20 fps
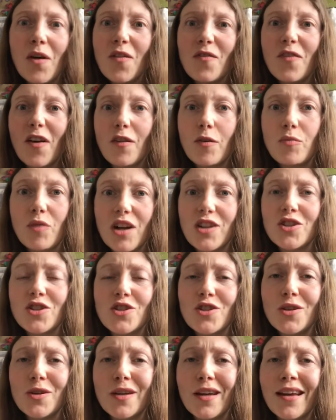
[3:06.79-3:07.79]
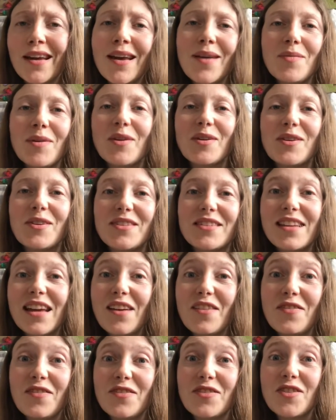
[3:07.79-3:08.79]
very precious to you, because if
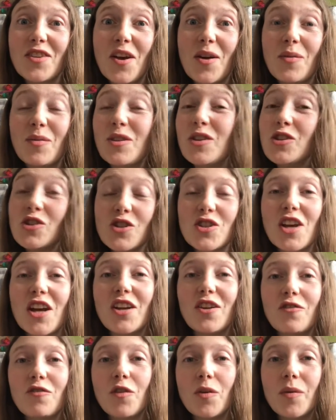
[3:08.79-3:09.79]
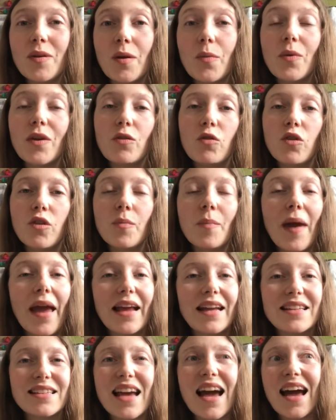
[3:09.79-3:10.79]
so, you're just going to ruin it with all the
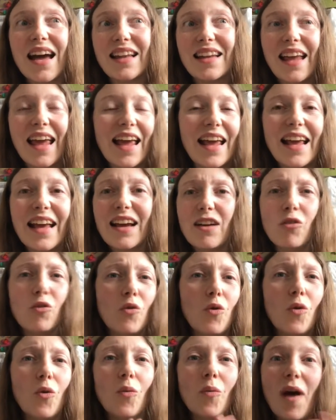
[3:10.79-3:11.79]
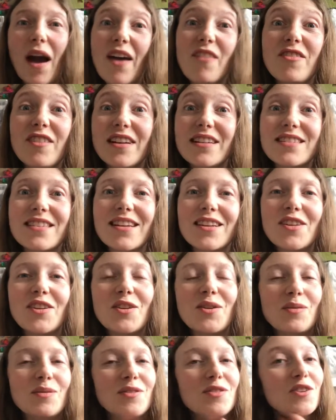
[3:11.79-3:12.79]
paint and ink or whatever it is that
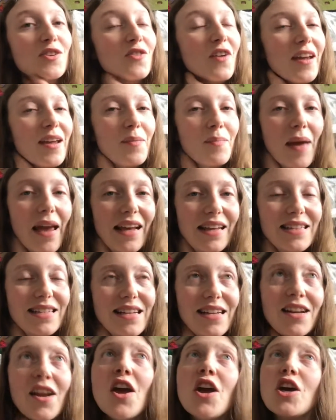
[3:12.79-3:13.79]
you use to create your painting.